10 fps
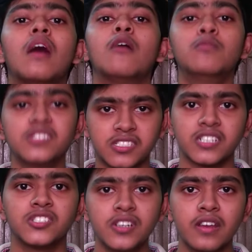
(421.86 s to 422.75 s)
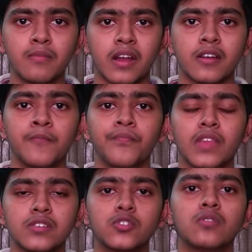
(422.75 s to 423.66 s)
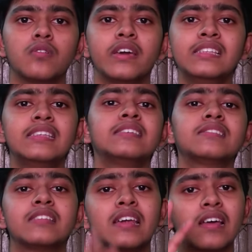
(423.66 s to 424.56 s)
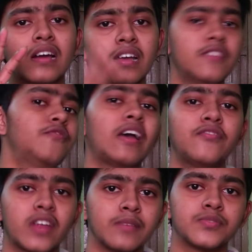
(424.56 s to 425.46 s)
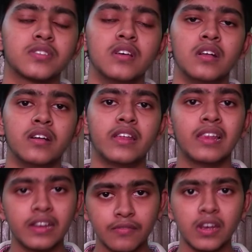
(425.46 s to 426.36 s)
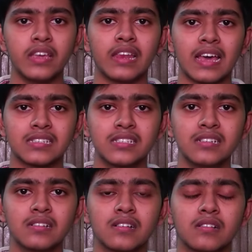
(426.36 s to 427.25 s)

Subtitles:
how much change in demand. So in this there are again 5 types: relatively elastic